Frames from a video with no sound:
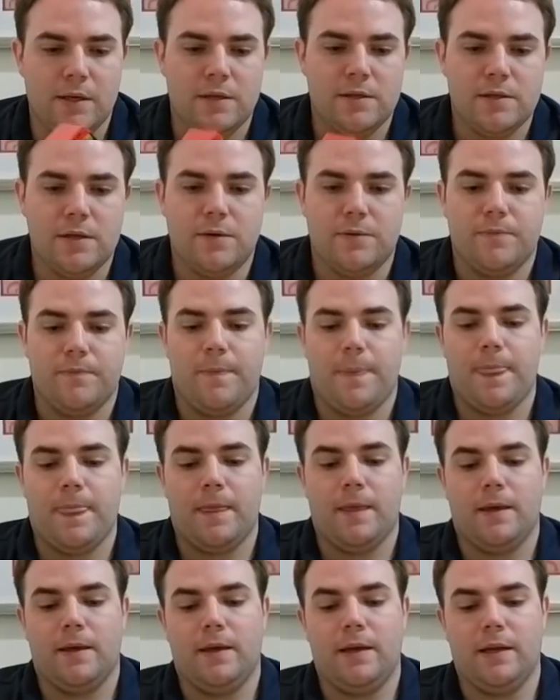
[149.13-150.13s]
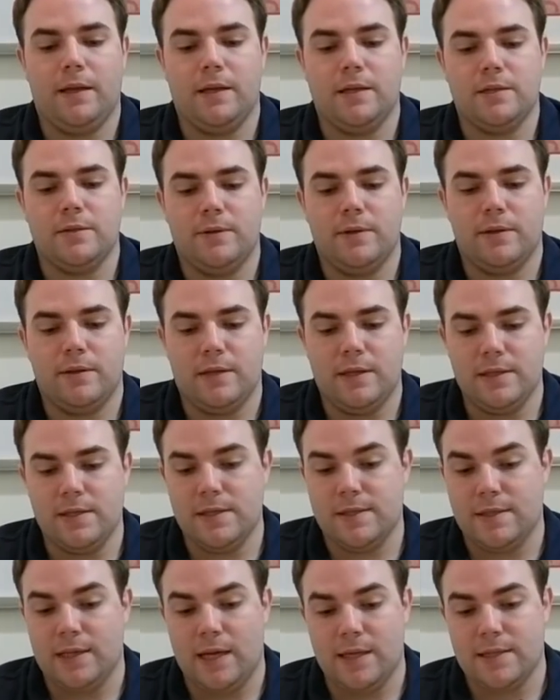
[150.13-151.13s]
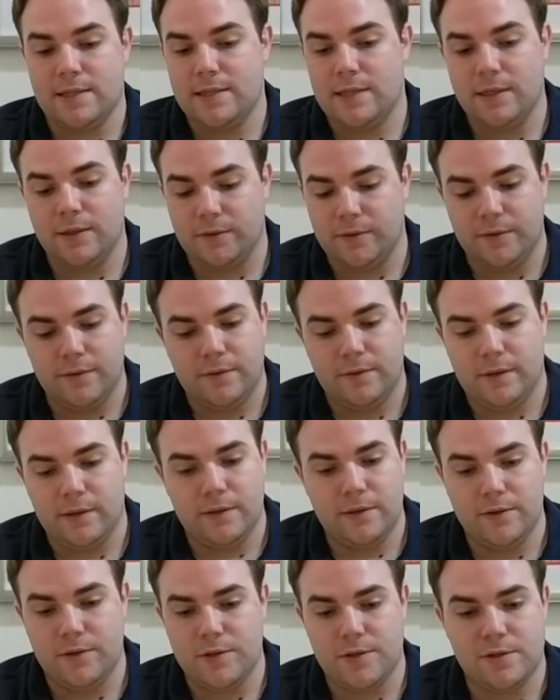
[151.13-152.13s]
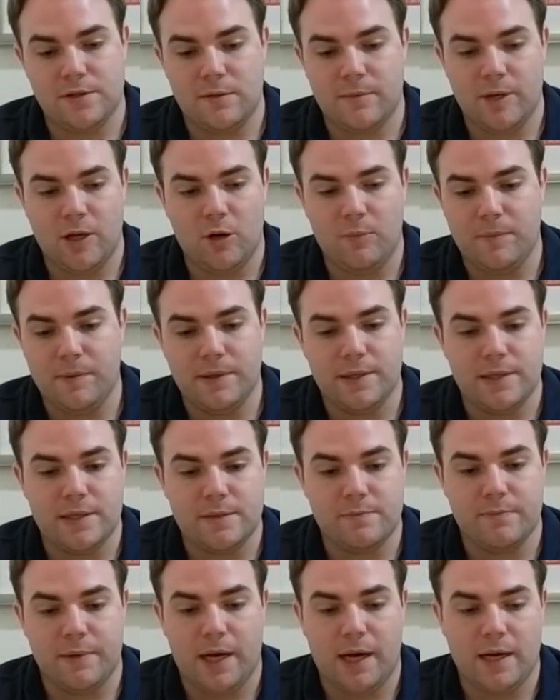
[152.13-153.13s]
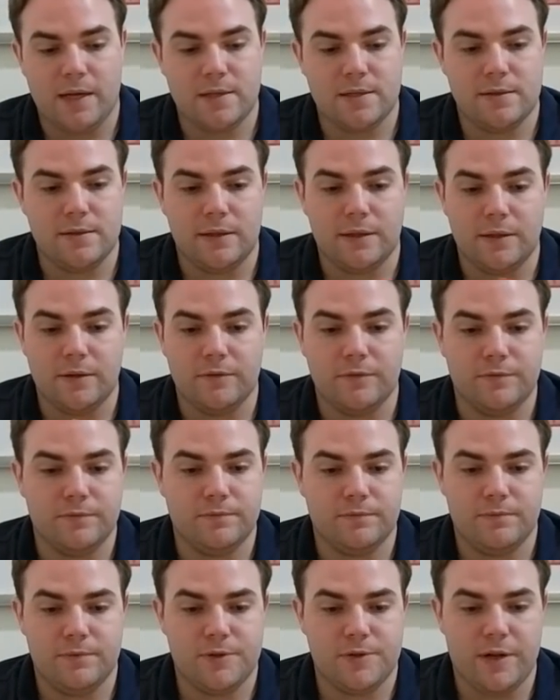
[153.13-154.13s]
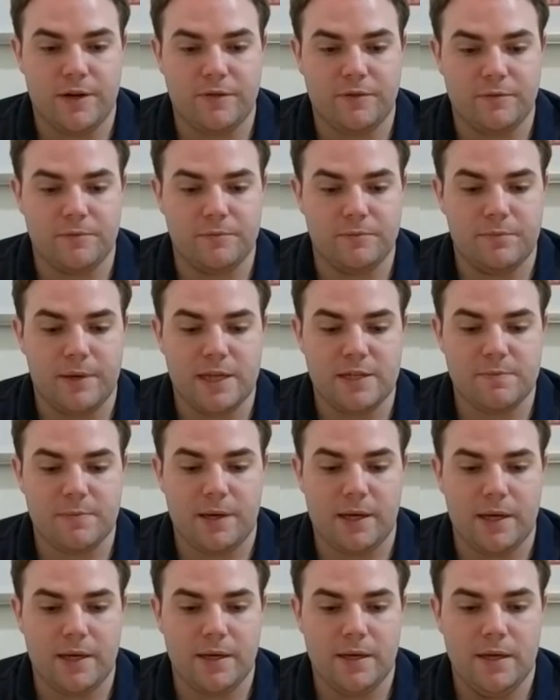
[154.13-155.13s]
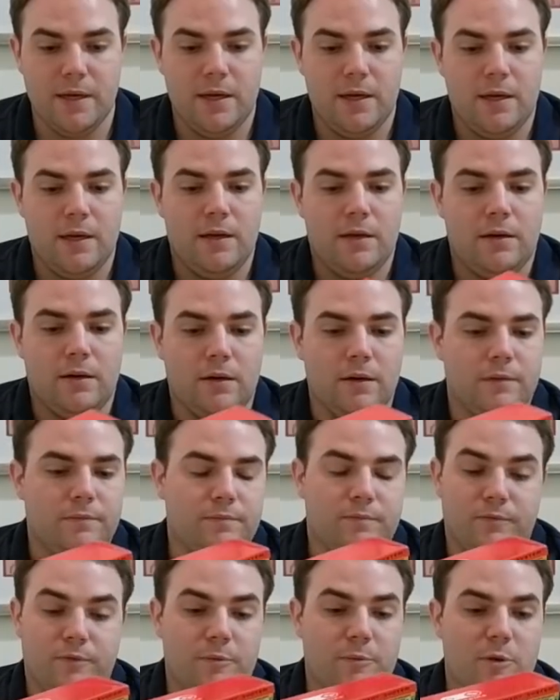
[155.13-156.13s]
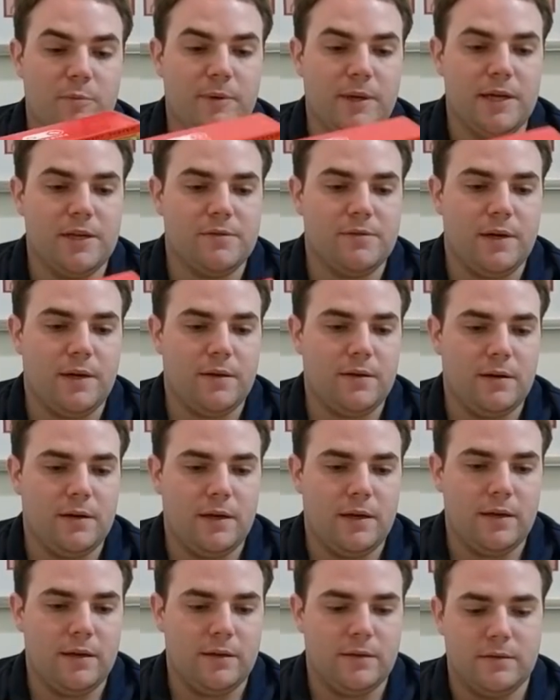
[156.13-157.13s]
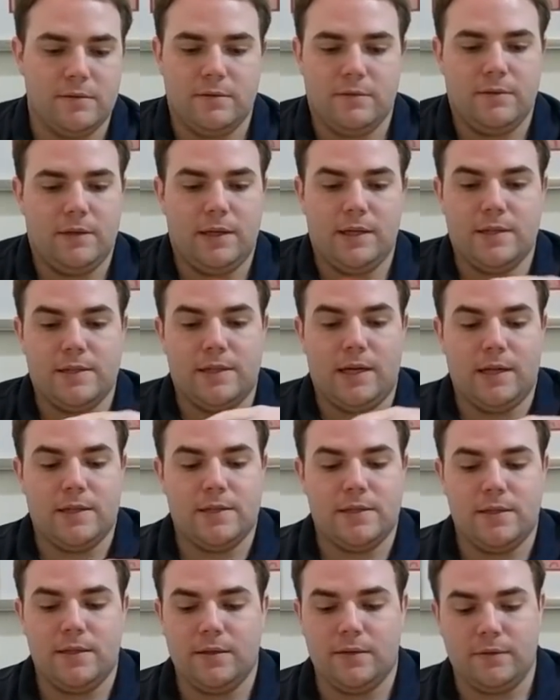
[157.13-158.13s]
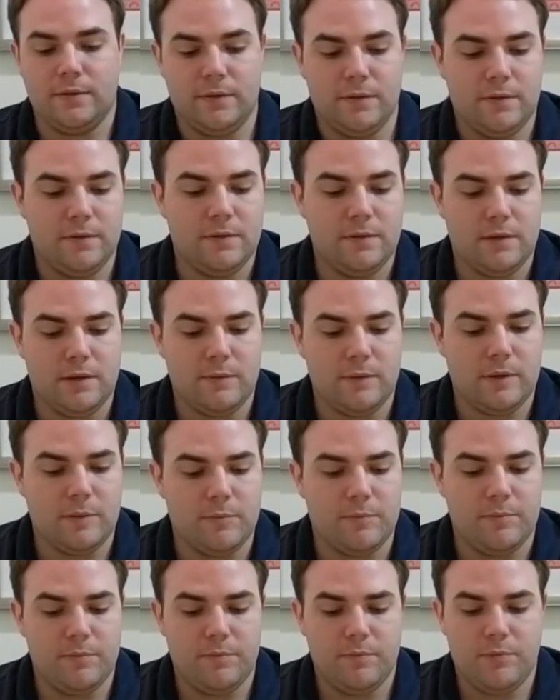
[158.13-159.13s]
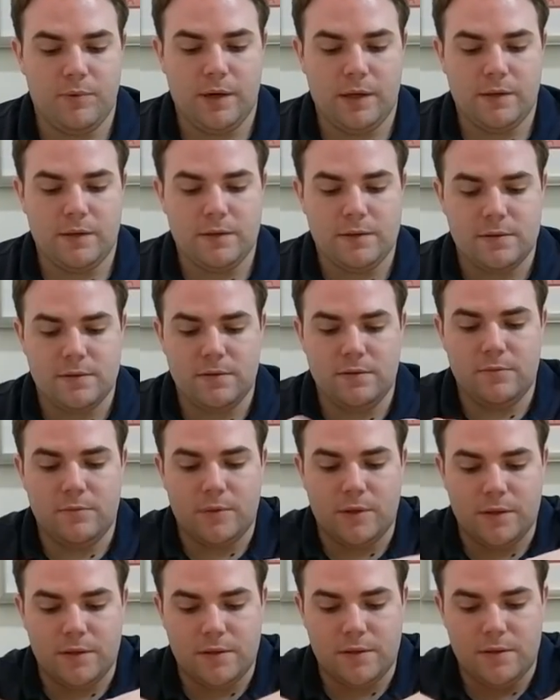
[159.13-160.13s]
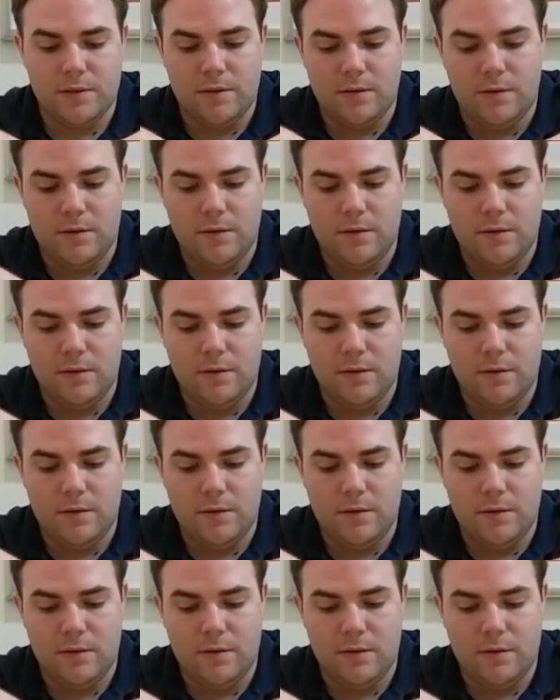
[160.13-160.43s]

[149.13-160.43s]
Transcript: So, getting into it, this is not sealed. You just saw me open this box, straight from Best Buy, or from UPS rather, and it is not sealed. I don't want to break this too much.